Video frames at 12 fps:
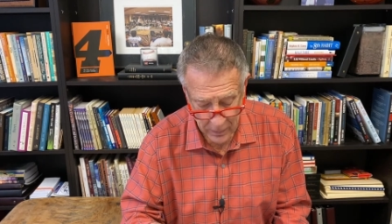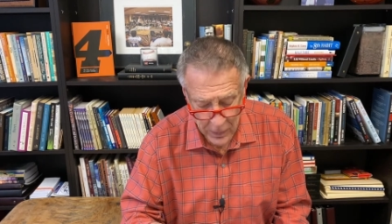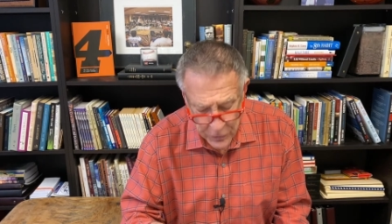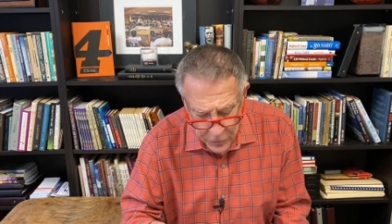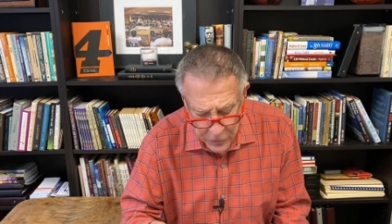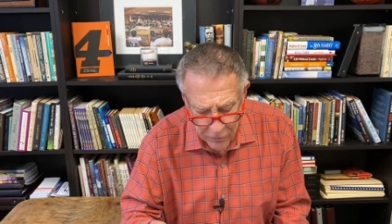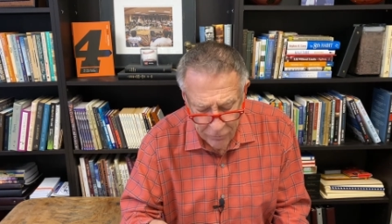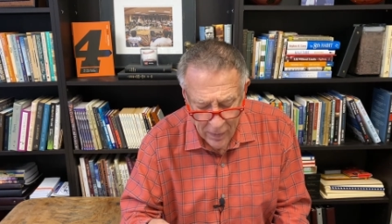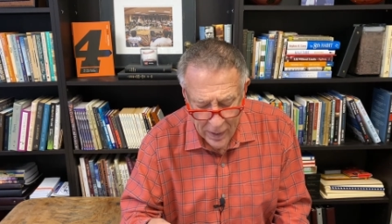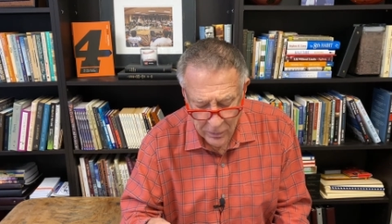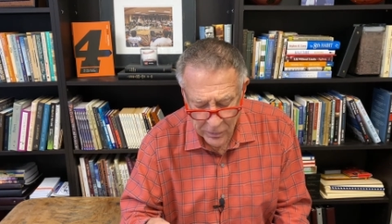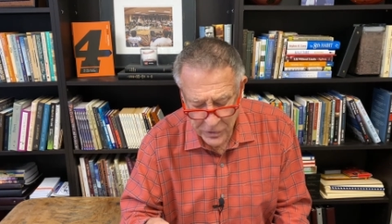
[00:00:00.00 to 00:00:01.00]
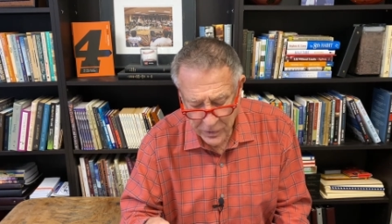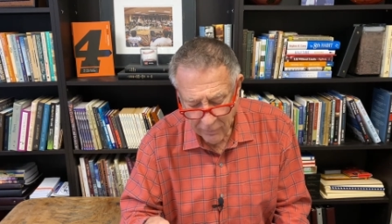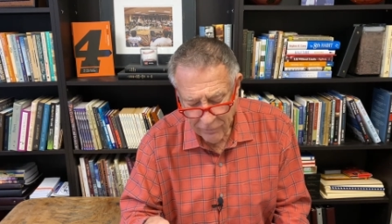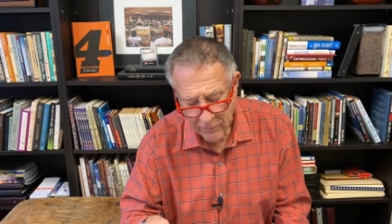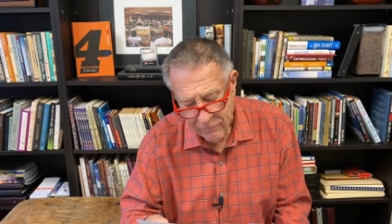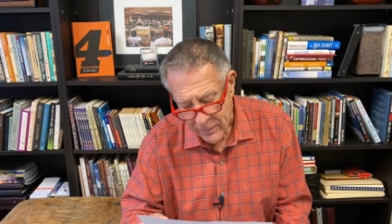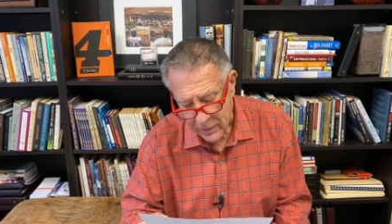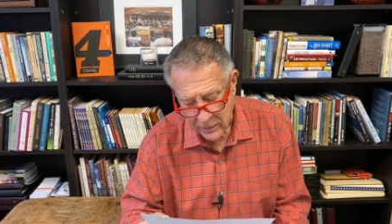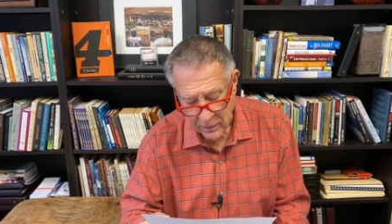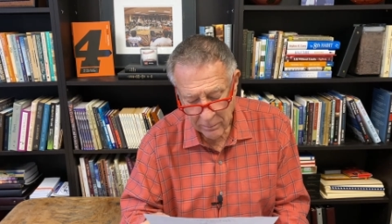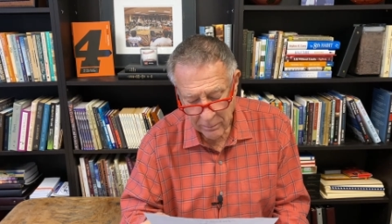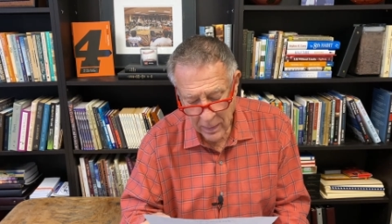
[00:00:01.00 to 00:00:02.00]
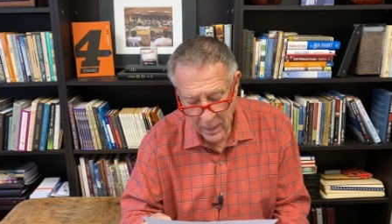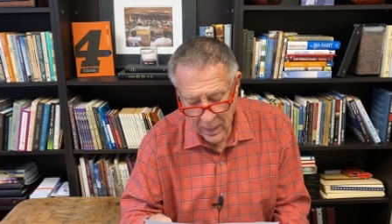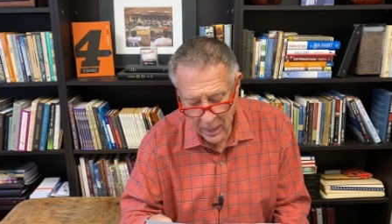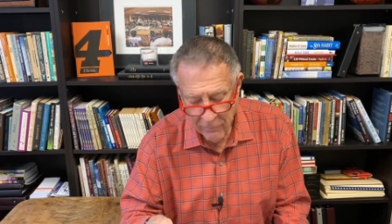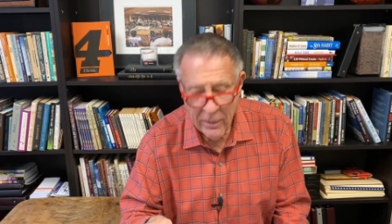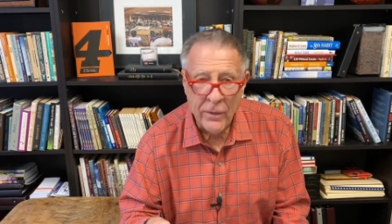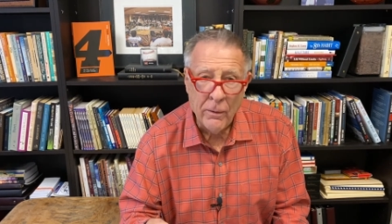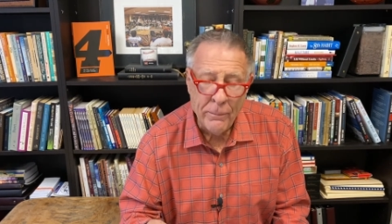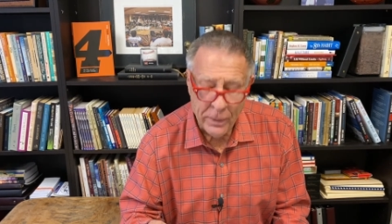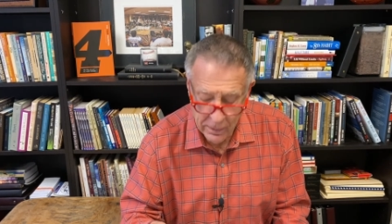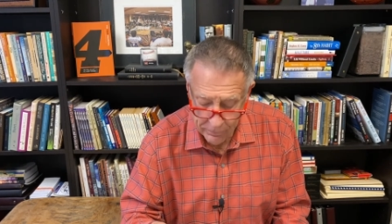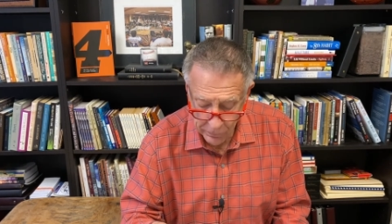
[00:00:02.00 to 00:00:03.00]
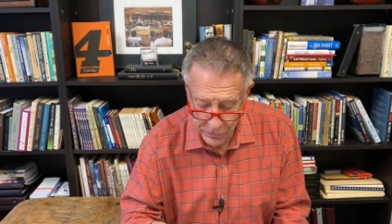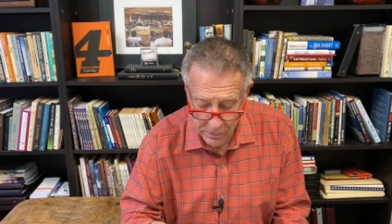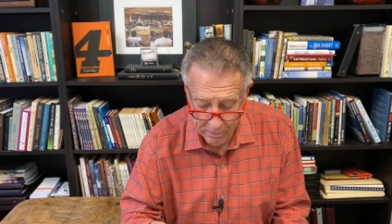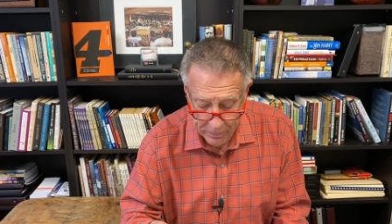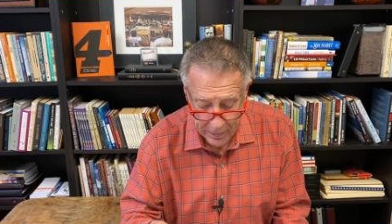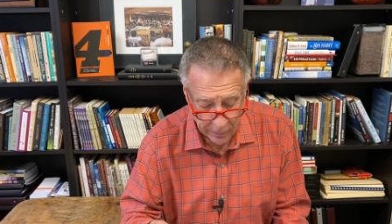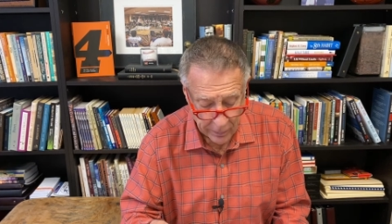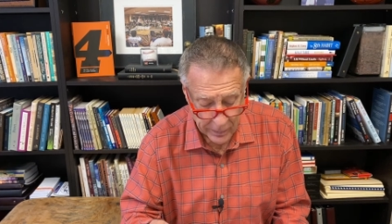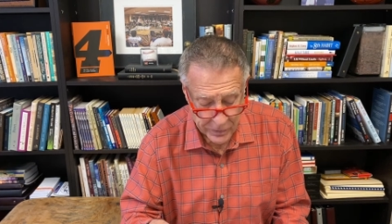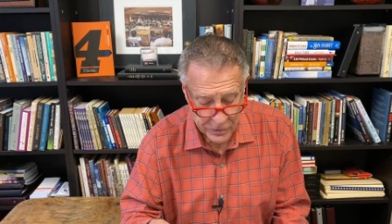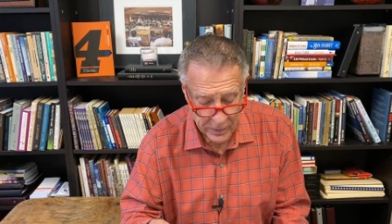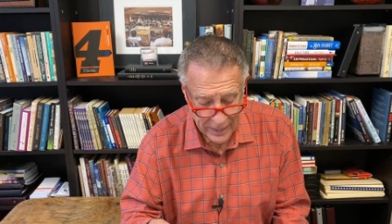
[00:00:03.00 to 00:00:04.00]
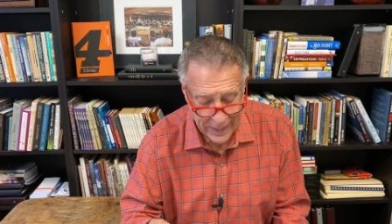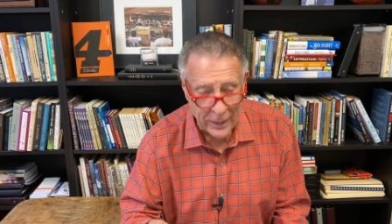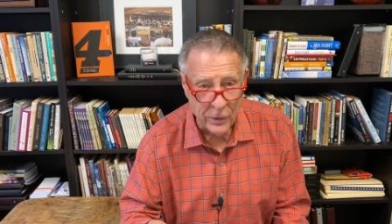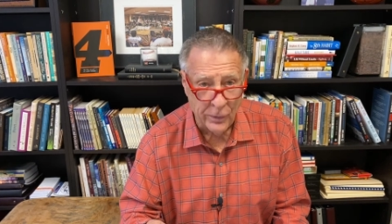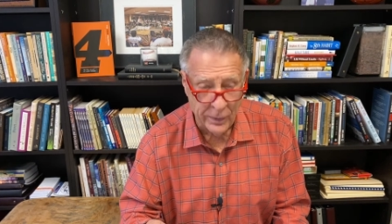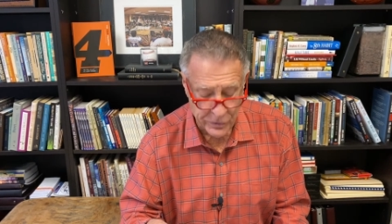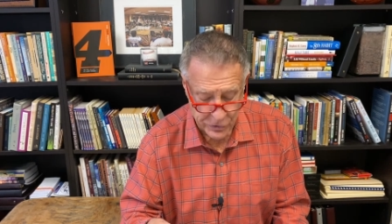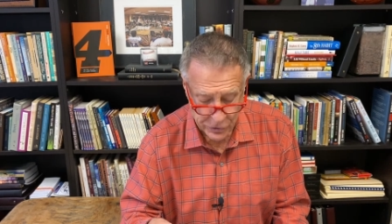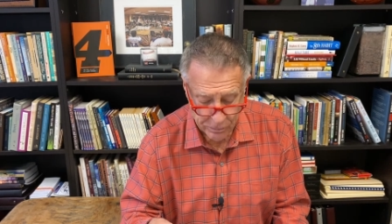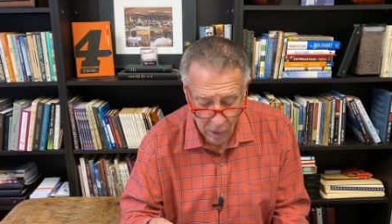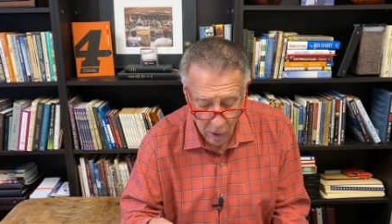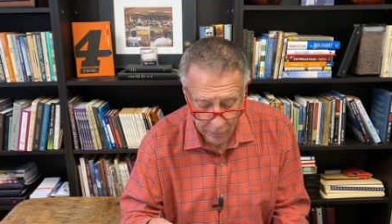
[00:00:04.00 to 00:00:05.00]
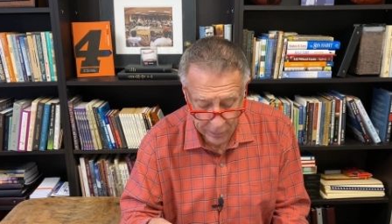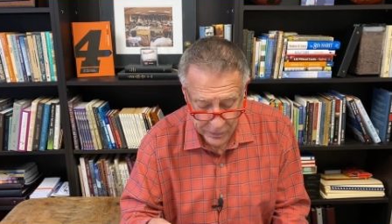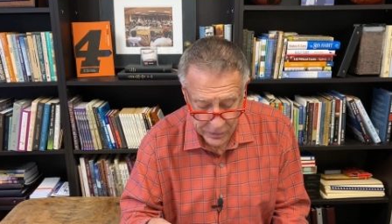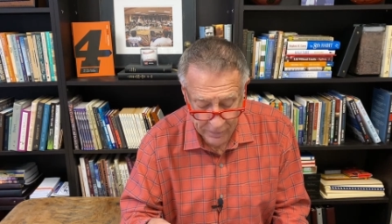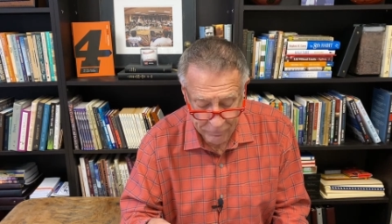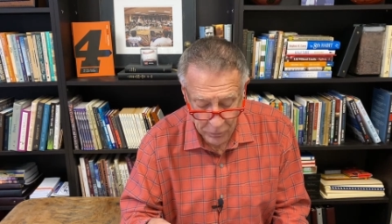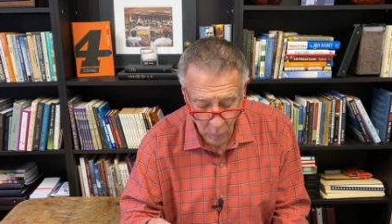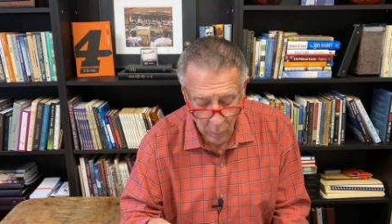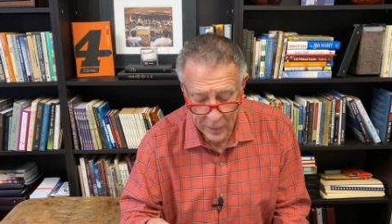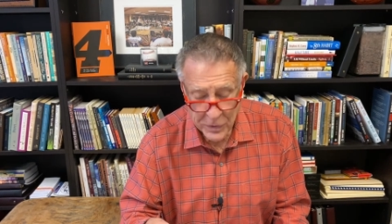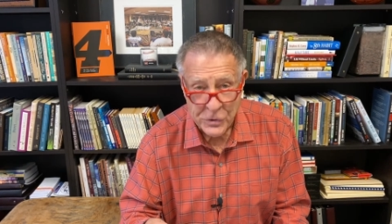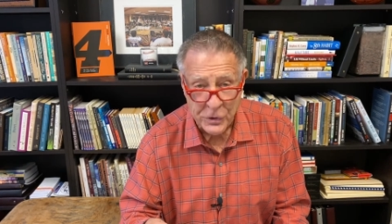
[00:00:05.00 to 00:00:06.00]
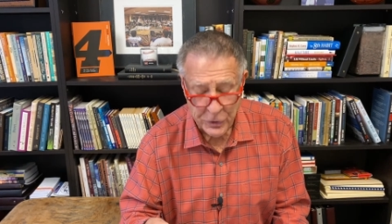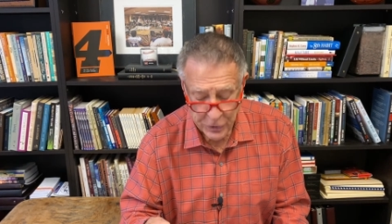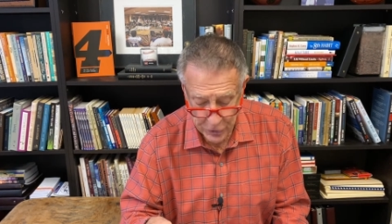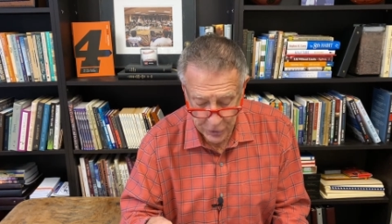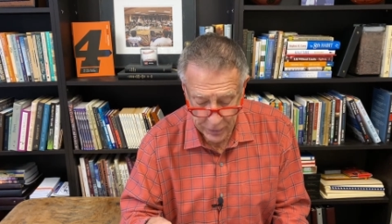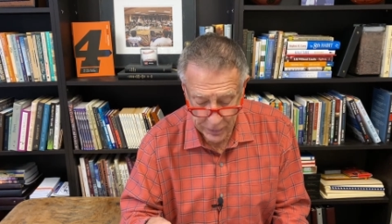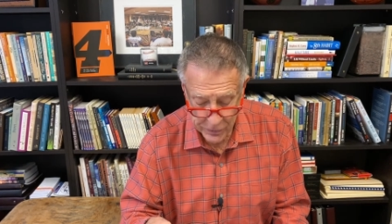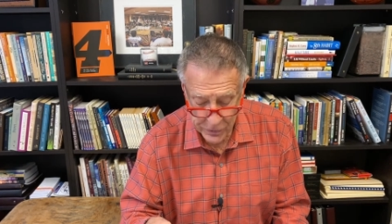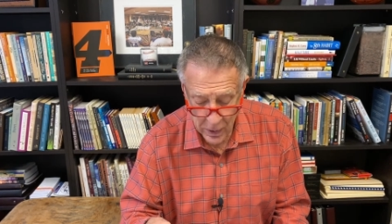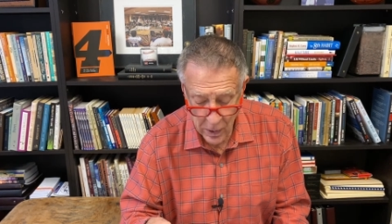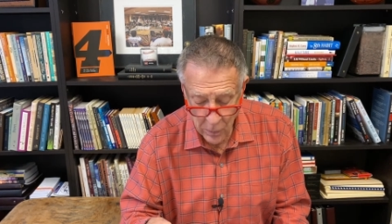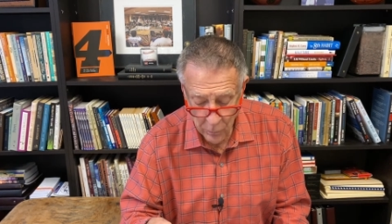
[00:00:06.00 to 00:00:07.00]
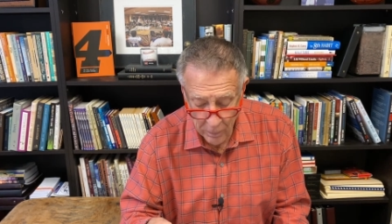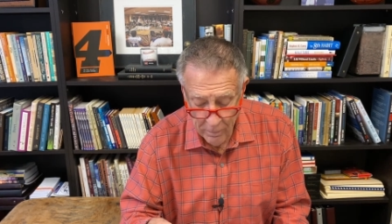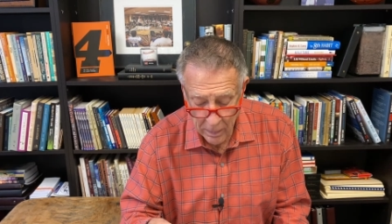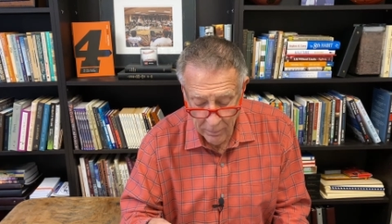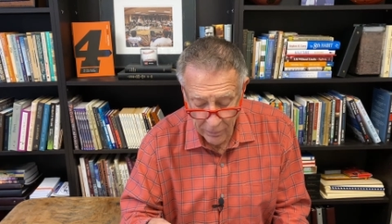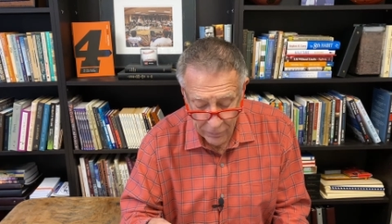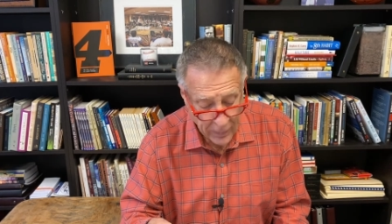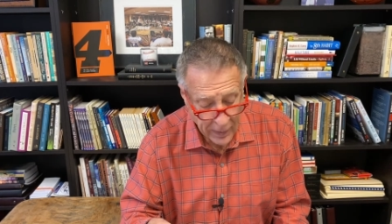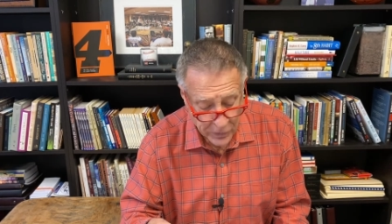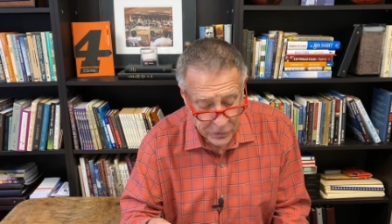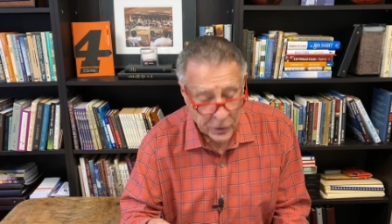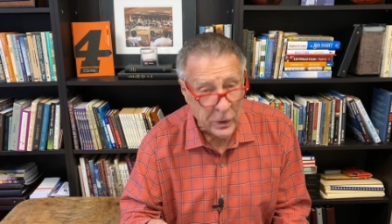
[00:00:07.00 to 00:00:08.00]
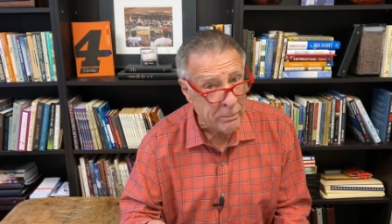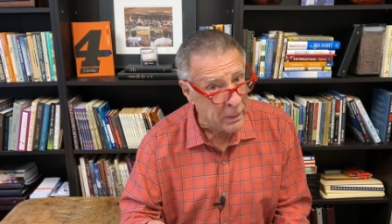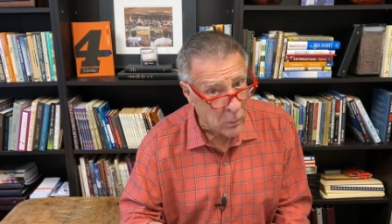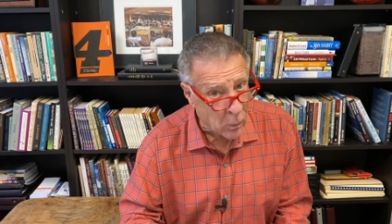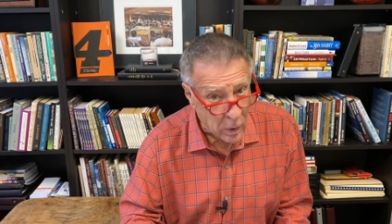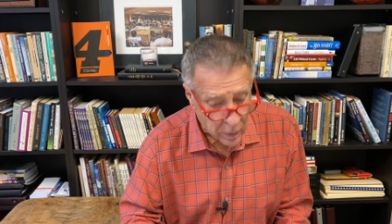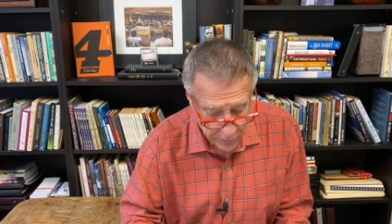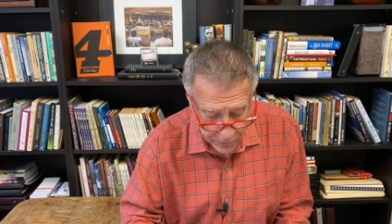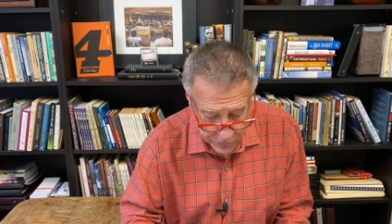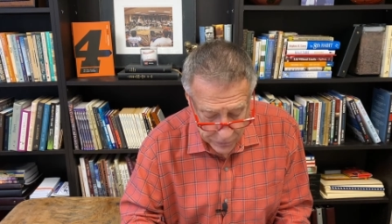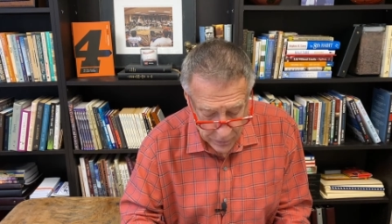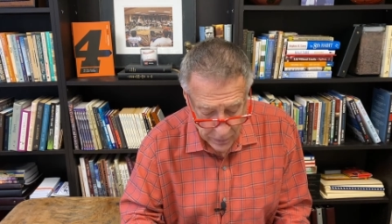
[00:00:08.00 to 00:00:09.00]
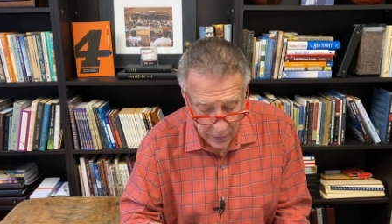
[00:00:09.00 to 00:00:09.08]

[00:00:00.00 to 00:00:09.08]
Should you find yourself the victim of other people's bitterness, ignorance, smallness, or insecurities, remember, things could be worse.